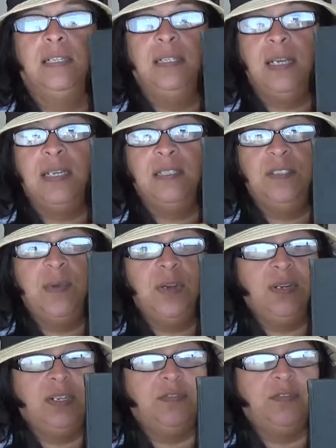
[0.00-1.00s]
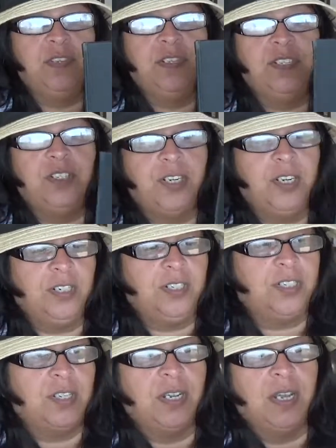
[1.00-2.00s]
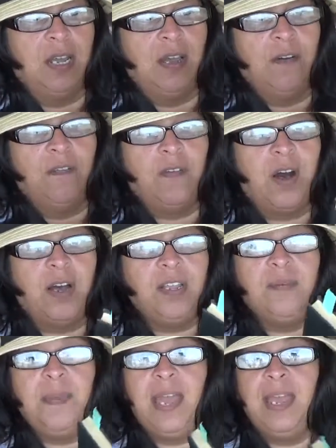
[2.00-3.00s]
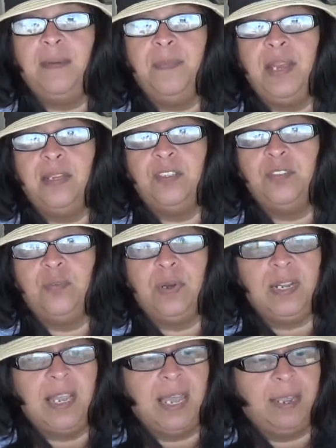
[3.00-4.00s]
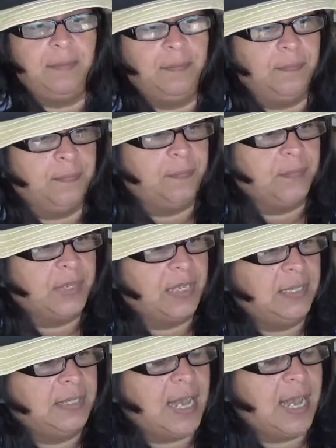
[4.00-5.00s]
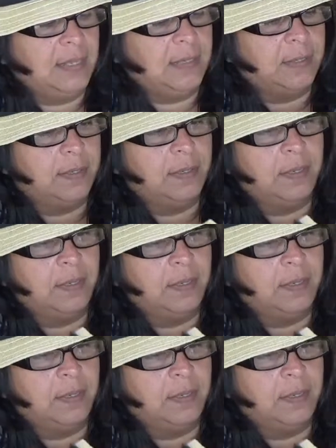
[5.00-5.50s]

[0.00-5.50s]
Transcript: Testimonies for the Church, Volume 8, page 28. It says,